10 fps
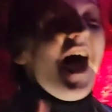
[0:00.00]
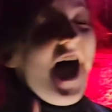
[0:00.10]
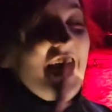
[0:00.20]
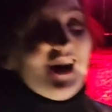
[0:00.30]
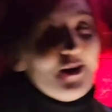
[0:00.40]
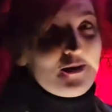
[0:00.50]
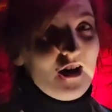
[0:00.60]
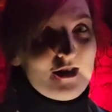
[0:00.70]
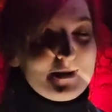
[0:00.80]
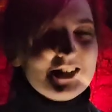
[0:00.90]
High Hopes
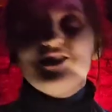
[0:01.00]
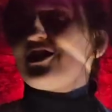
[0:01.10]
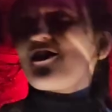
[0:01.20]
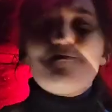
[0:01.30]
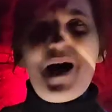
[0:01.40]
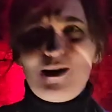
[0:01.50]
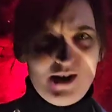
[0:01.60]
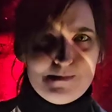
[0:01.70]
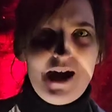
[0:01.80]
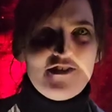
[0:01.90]
Hospital, despite what you
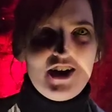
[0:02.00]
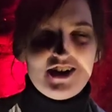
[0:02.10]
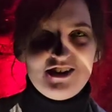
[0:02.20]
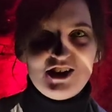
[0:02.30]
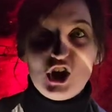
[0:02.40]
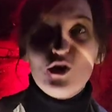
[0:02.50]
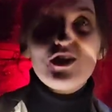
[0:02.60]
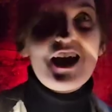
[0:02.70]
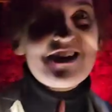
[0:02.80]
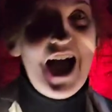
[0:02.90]
might have heard on the news,
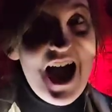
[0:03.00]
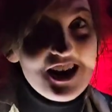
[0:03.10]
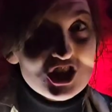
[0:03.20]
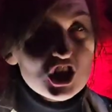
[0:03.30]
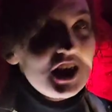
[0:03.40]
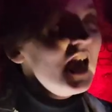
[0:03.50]
is actually